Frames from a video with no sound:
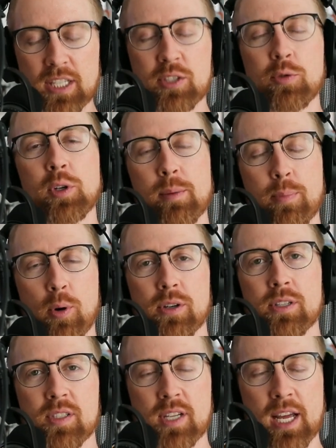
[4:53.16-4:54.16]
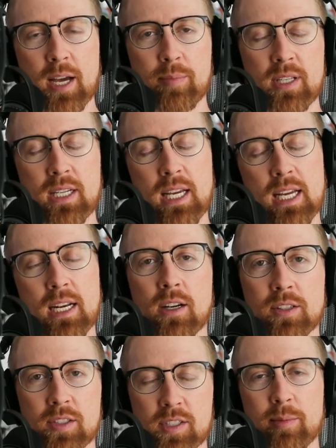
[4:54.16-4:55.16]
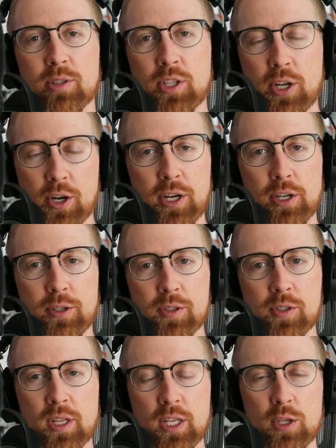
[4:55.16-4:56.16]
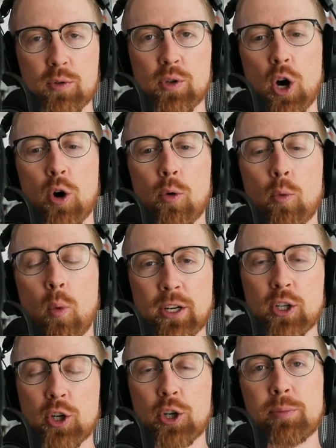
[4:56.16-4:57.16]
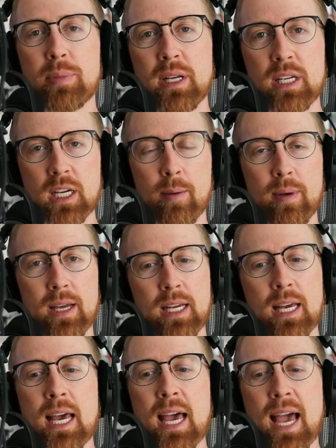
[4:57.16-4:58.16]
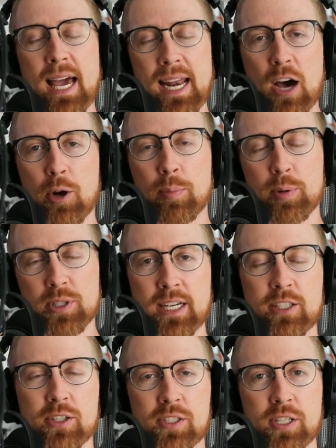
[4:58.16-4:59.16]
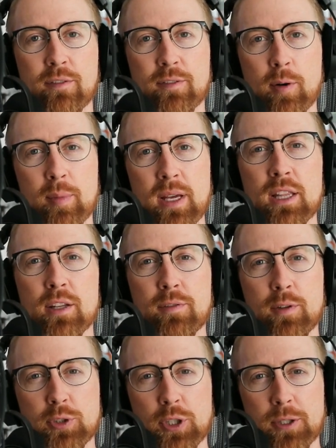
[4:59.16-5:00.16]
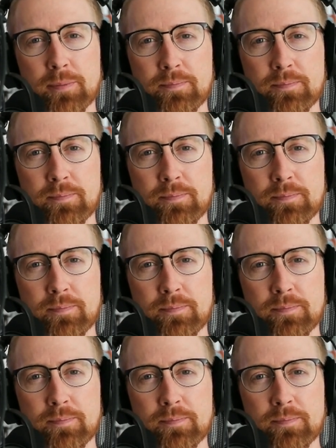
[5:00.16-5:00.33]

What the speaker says: it's really important to stay up to date on the cybersecurity news so that you know what could be coming and how to protect yourself from it in the future.